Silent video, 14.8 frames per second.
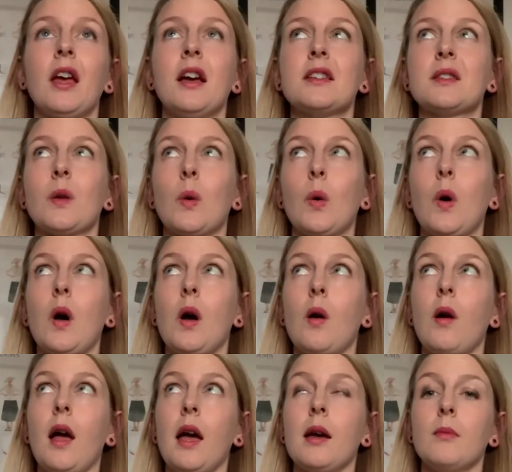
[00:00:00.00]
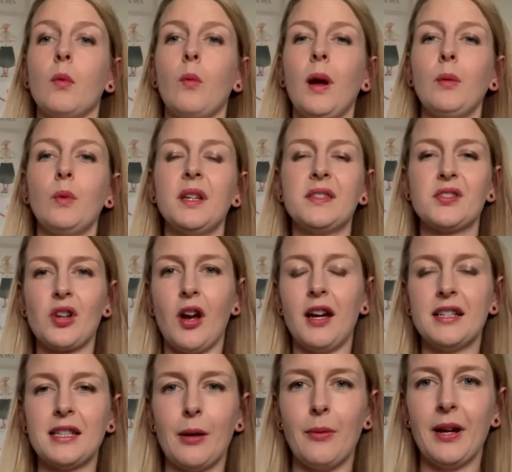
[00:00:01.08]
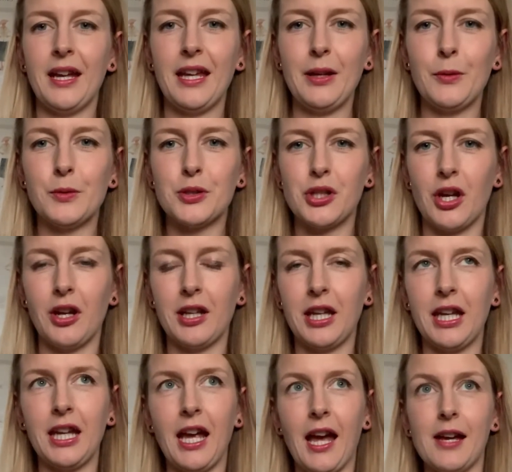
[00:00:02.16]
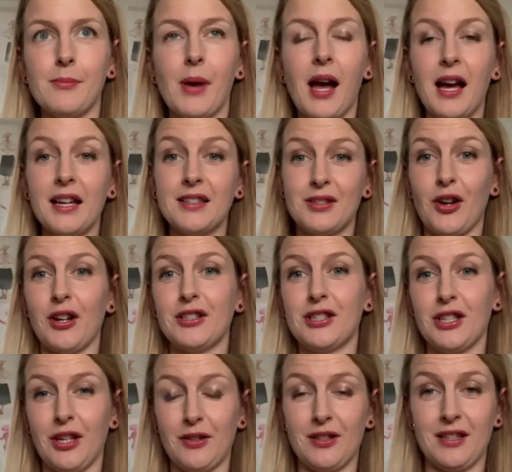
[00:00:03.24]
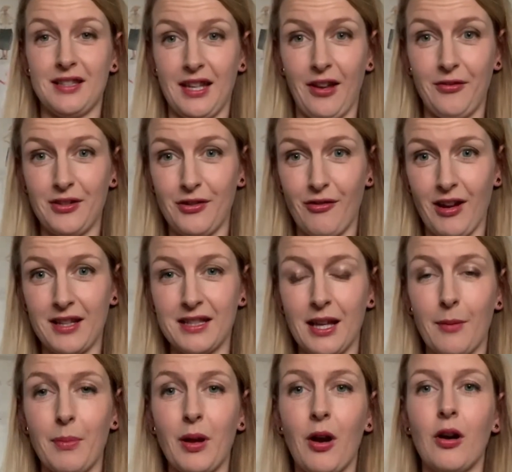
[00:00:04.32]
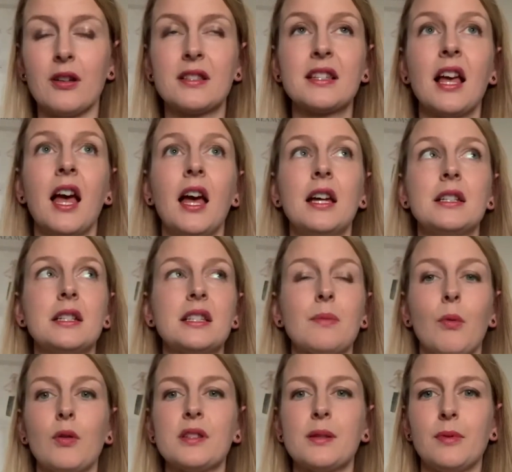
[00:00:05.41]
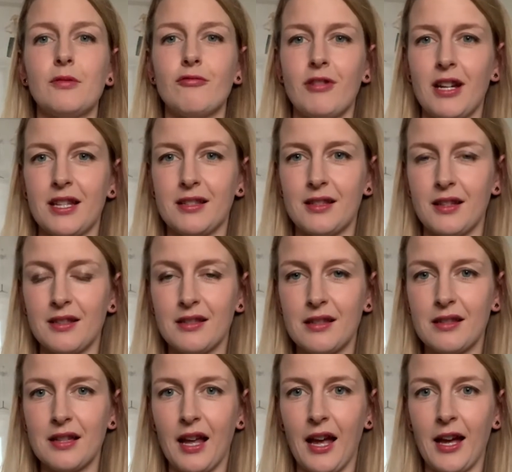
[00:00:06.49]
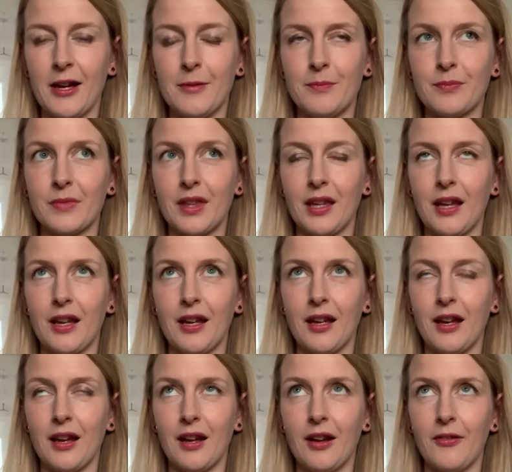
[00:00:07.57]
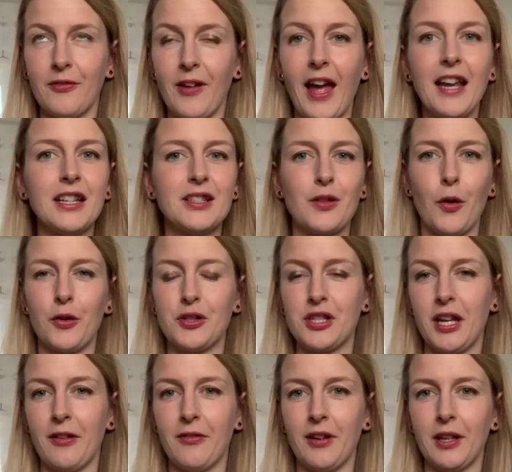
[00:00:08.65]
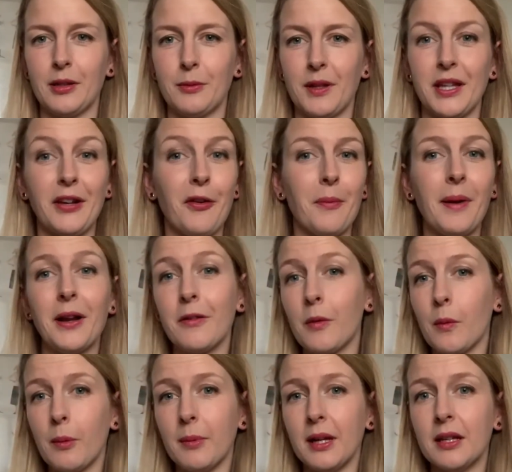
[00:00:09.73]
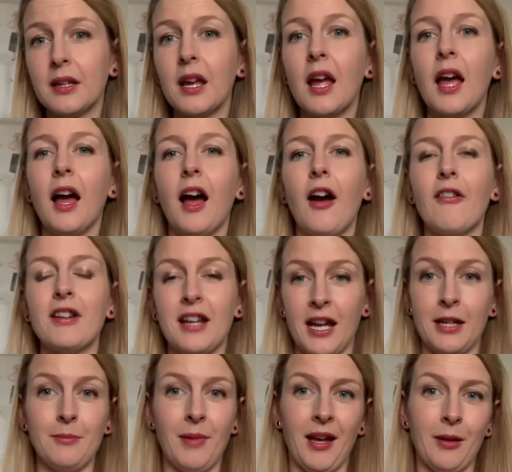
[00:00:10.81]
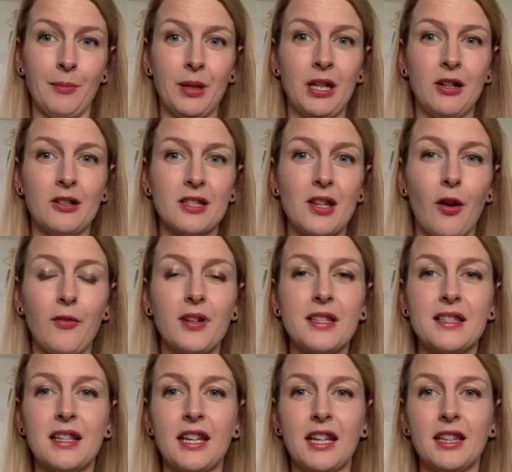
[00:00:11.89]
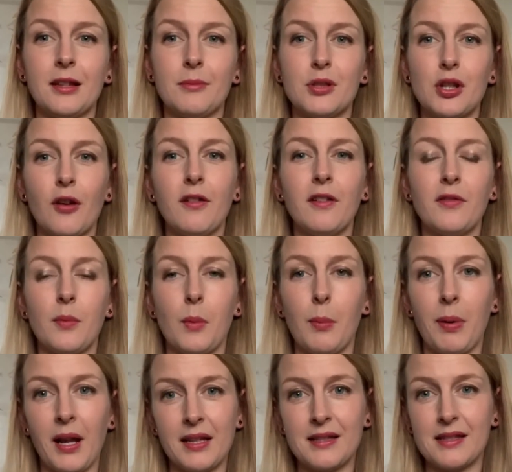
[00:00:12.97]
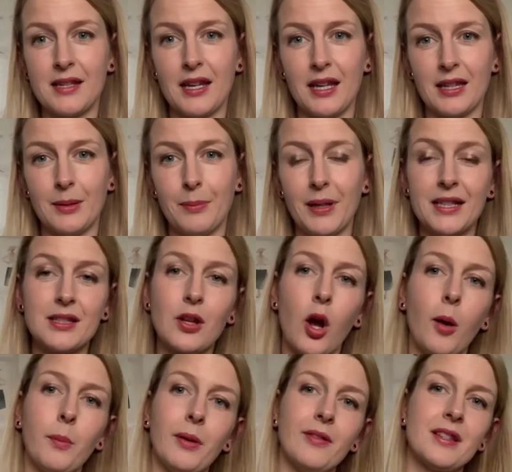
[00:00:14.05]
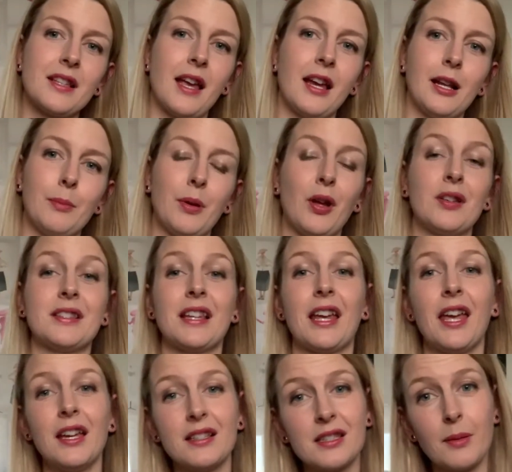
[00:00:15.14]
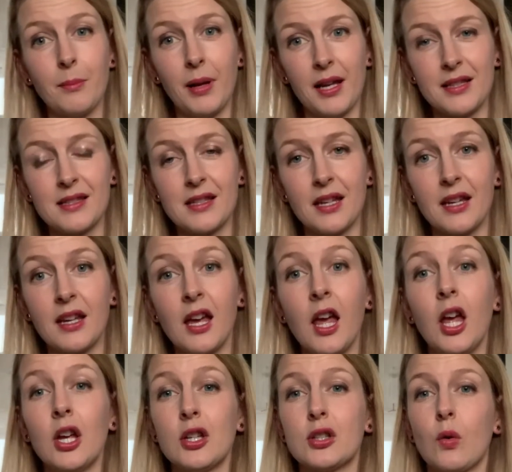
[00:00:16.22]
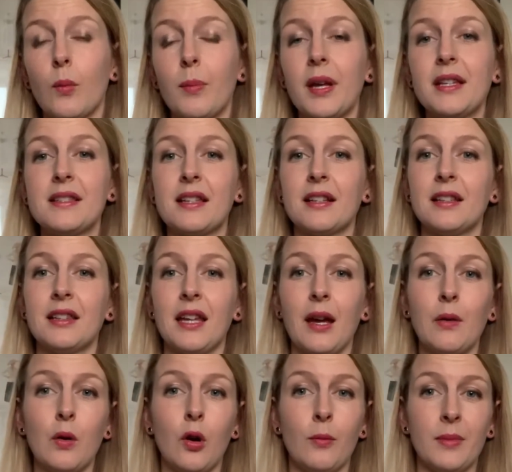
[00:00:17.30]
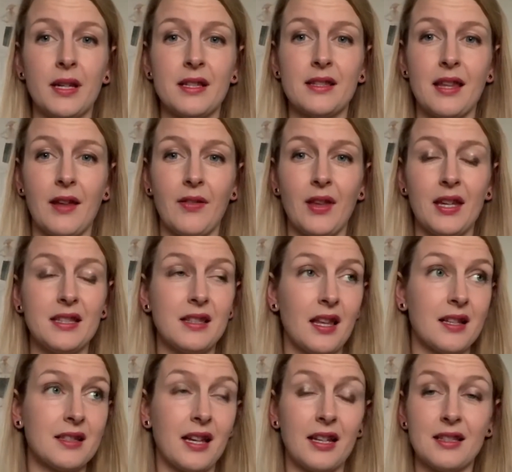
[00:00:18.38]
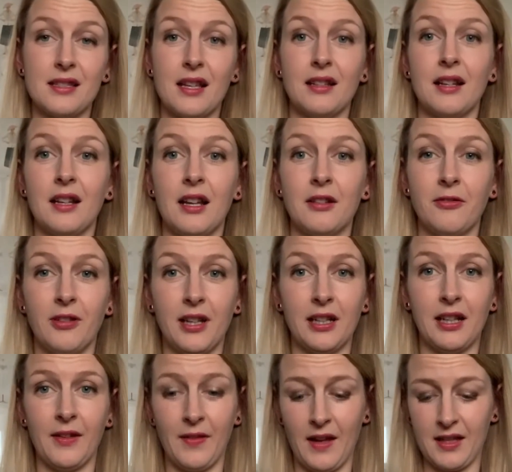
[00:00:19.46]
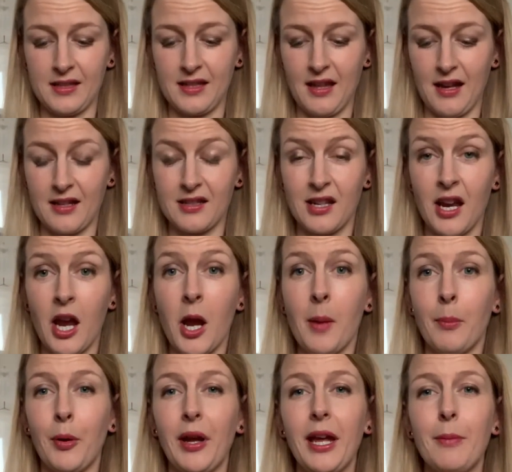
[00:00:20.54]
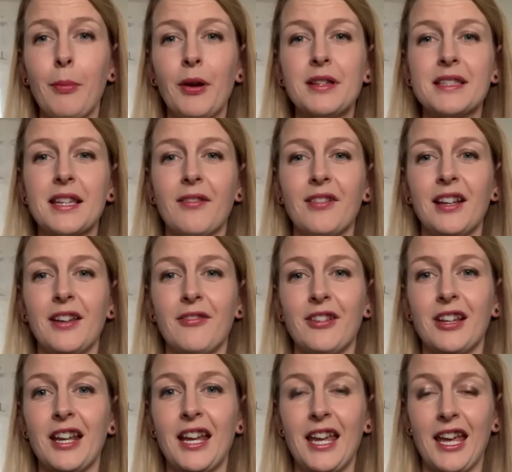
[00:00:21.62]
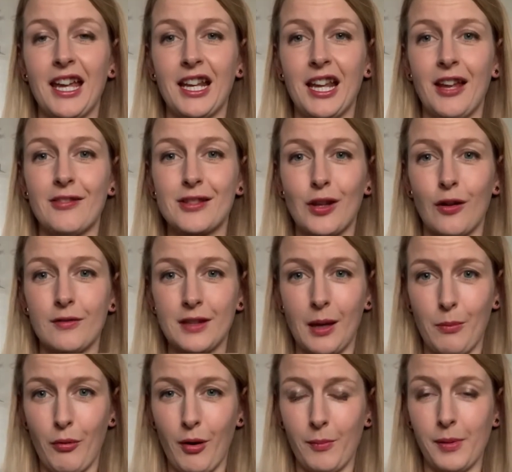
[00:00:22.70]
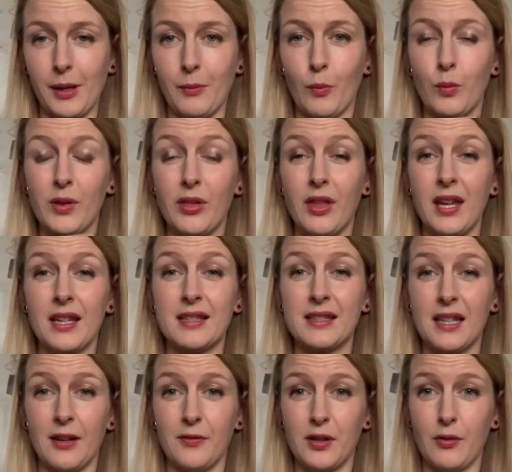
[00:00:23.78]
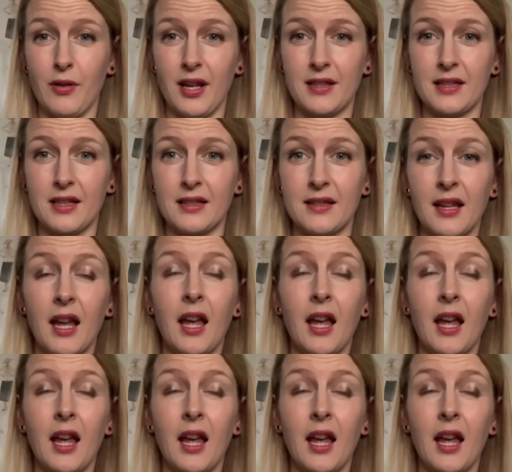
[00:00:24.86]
So when we started our eco journey, I started to use a safety razor because disposable razors for any sort of shaving, whether you're a man or a woman, are a nightmare, because obviously the majority of them are plastic. The blades can't be recycled because they're cased in plastic. So basically the outcome is that these things get sent to landfill, and that's that. But 8.7 Living again have solved that problem with these safety razors.